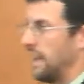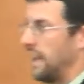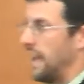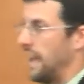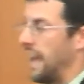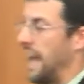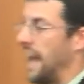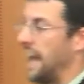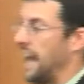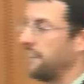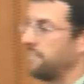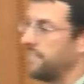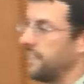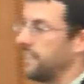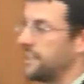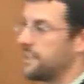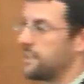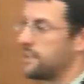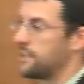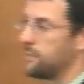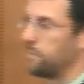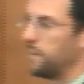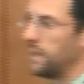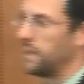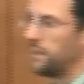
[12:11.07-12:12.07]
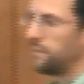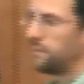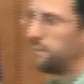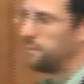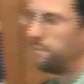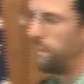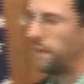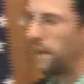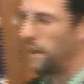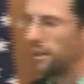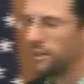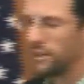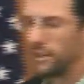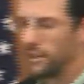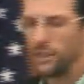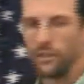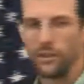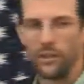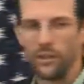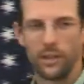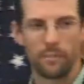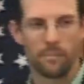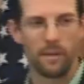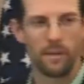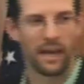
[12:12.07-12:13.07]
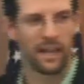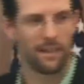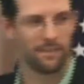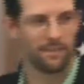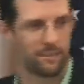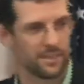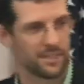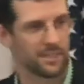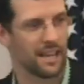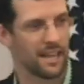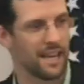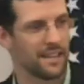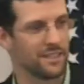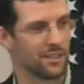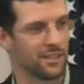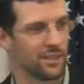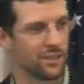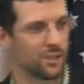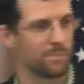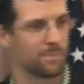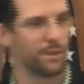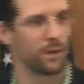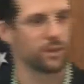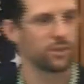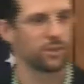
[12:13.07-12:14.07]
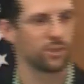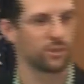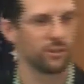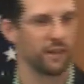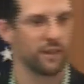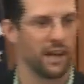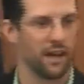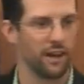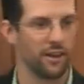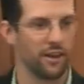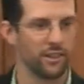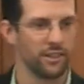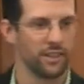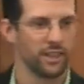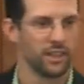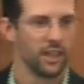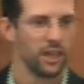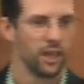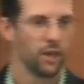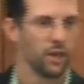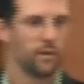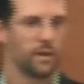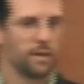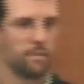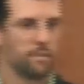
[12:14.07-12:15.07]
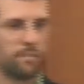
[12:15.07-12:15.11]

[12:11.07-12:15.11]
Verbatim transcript: Adventists have been fairly good about emphasizing spiritual health. We've